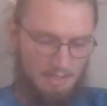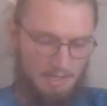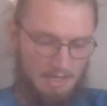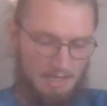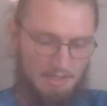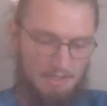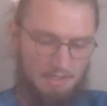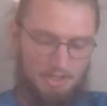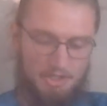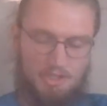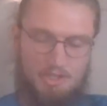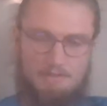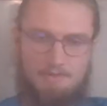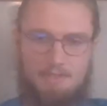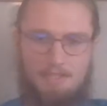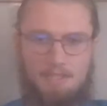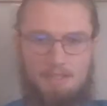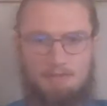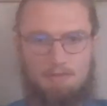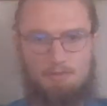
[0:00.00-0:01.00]
and a
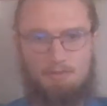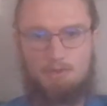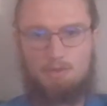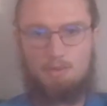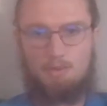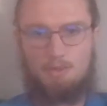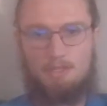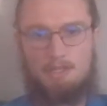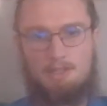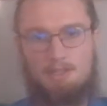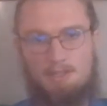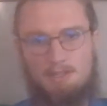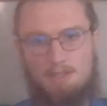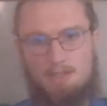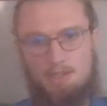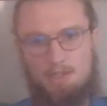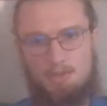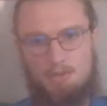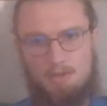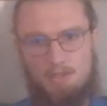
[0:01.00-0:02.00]
shifting of fluid
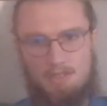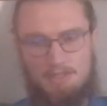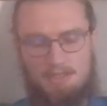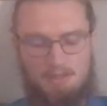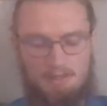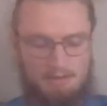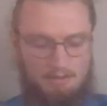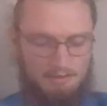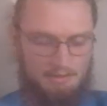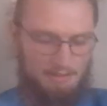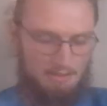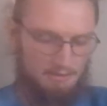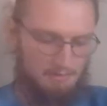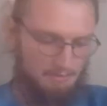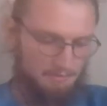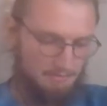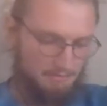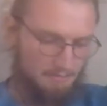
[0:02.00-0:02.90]
into the cells.